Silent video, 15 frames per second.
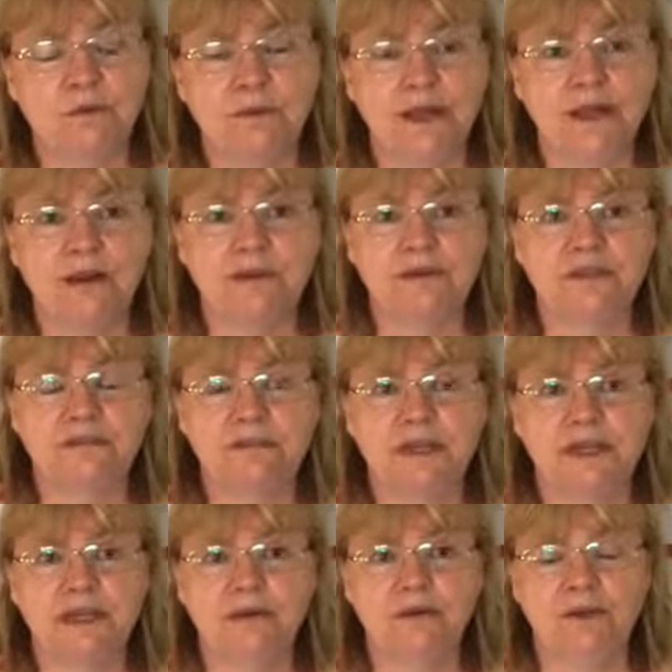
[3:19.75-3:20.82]
We're going to
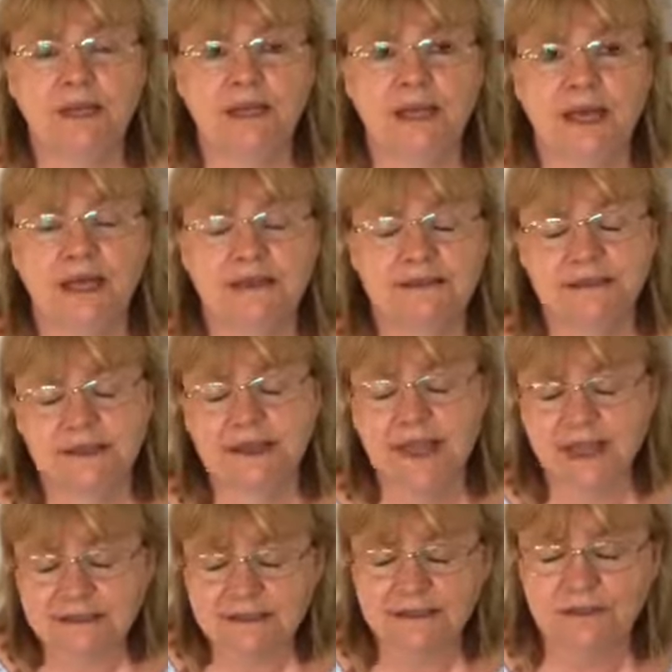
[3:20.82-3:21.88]
be looking at
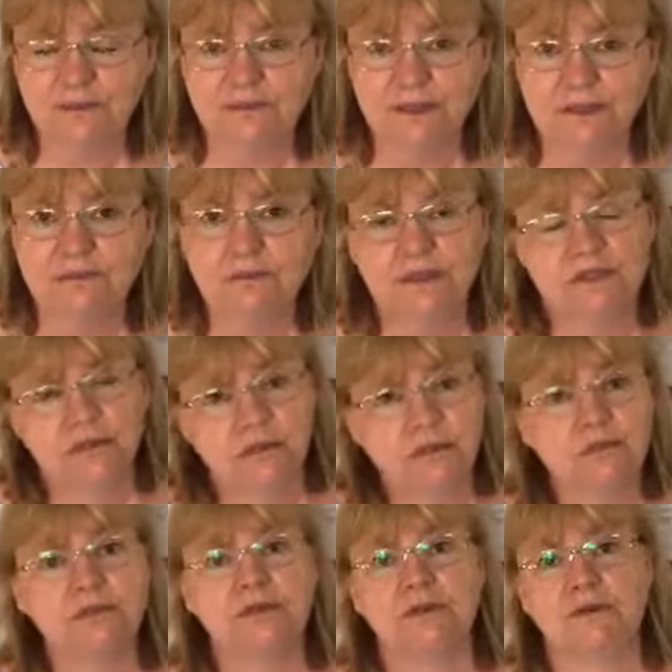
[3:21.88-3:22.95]
categories, which are
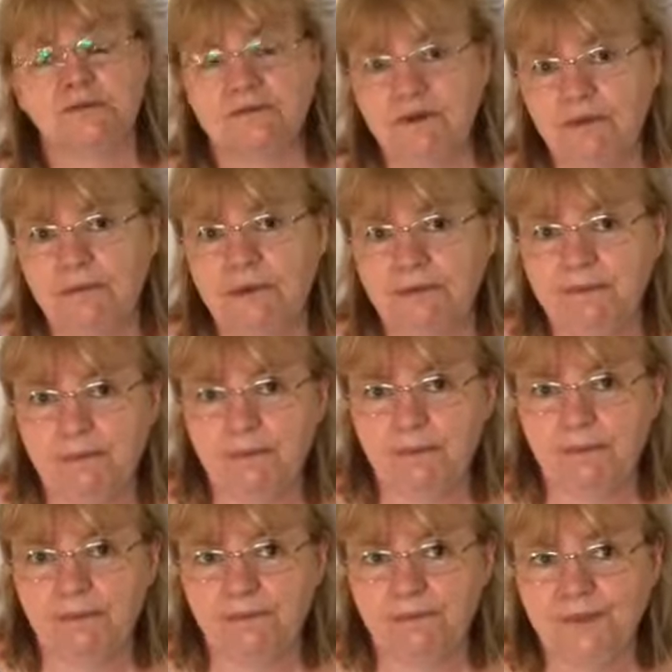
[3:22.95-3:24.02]
also very
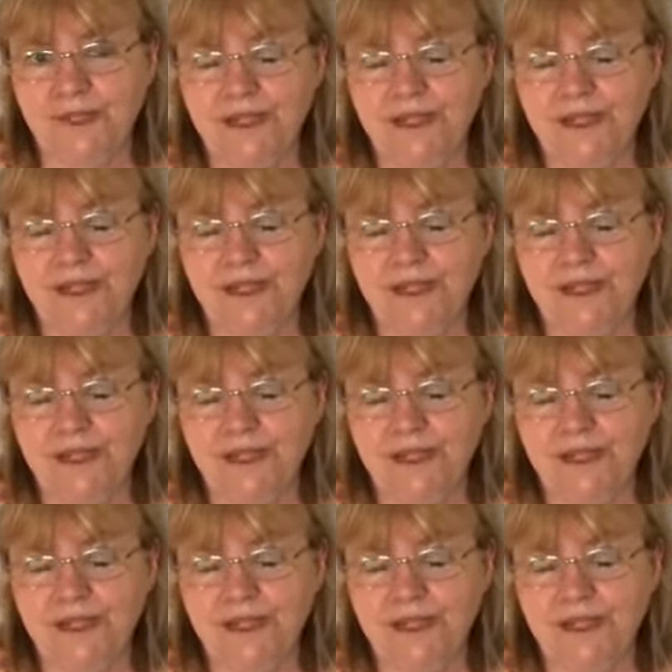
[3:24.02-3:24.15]
important.